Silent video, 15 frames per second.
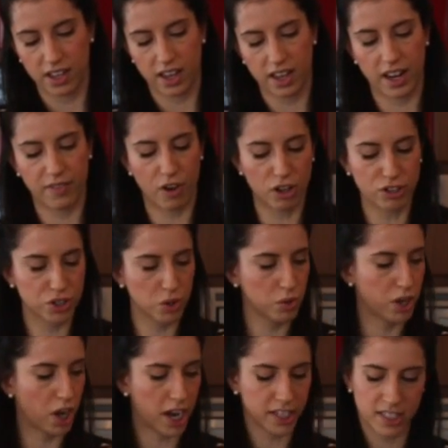And I've
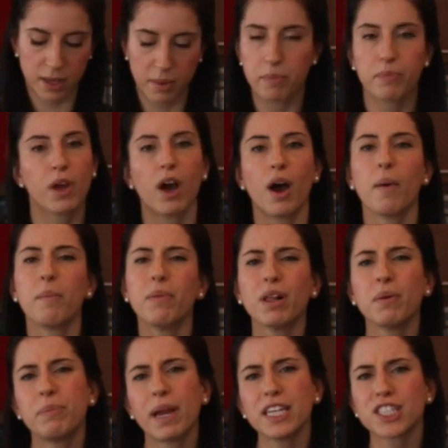also got
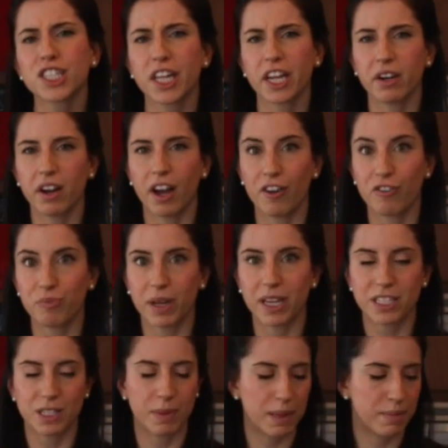a base layer of
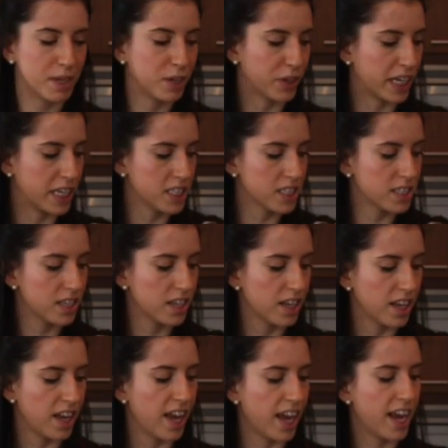mixed baby greens.
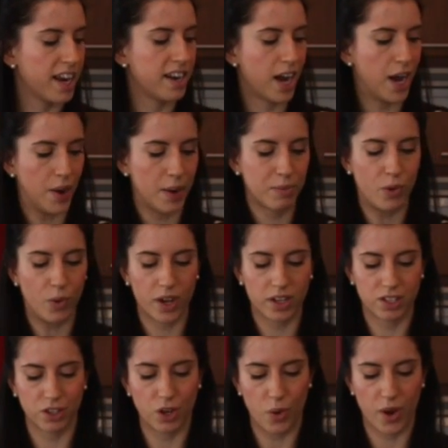And now I'm going
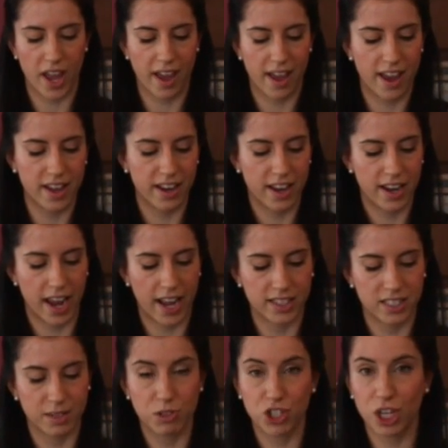to go ahead and
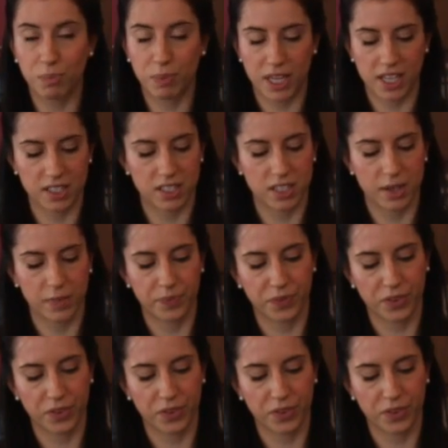add some chickpeas.